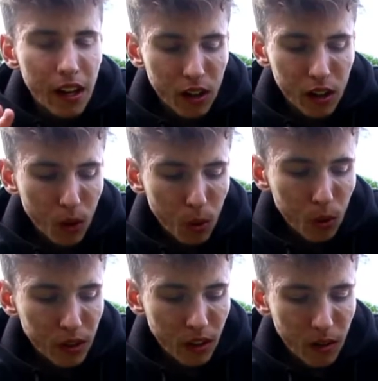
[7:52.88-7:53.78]

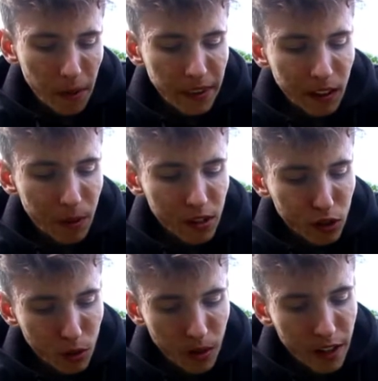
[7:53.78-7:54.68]
gold, and then I went
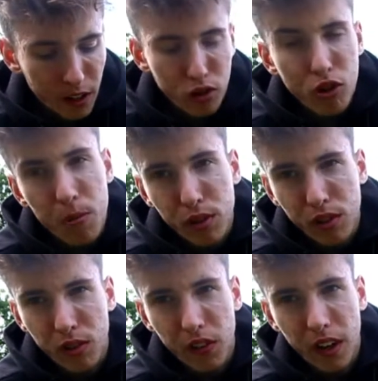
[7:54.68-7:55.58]
to a chrome
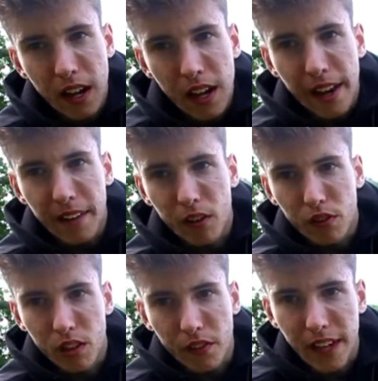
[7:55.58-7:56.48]
silver, and
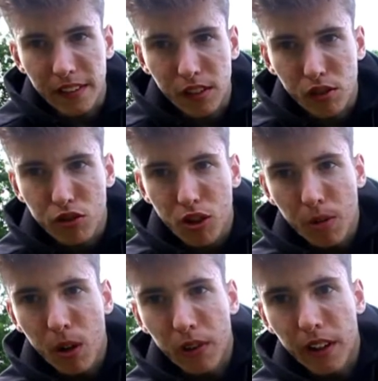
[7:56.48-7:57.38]
obviously I've had this chrome
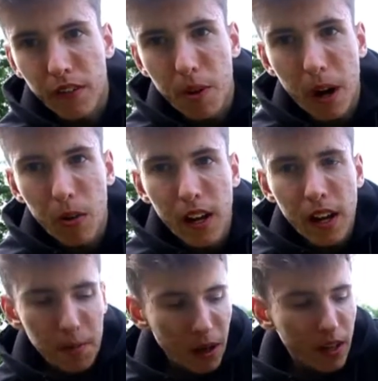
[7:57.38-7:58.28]
gold on it for about
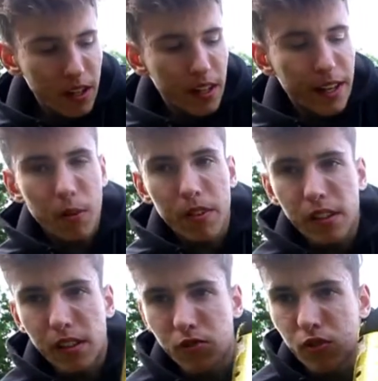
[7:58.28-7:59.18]
a year now, and this
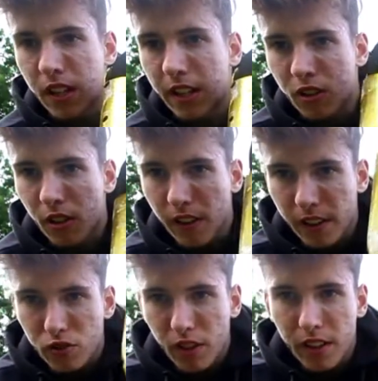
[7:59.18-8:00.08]
is really trying,
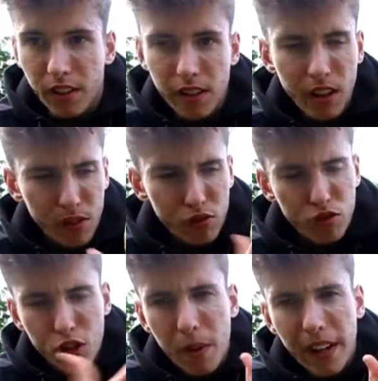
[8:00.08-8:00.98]
you know, it's
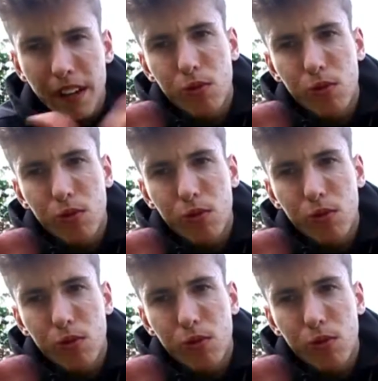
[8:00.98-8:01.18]
showing its